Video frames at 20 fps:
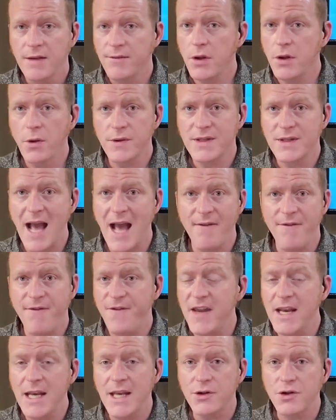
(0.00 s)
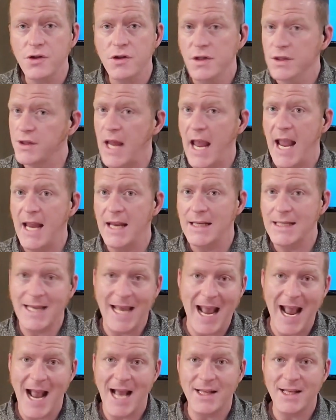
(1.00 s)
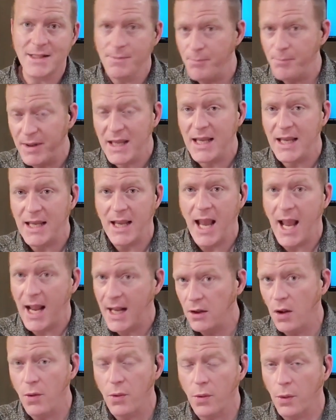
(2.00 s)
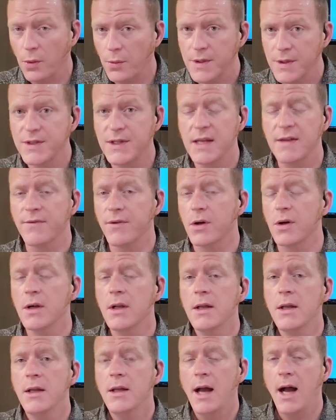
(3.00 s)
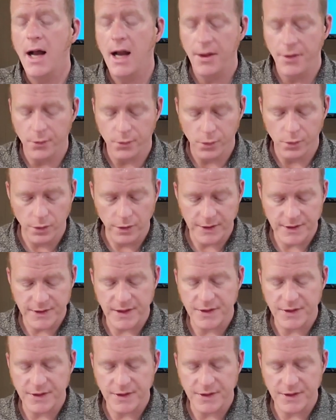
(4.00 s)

even though it's not finished and can't be a lower receiver, the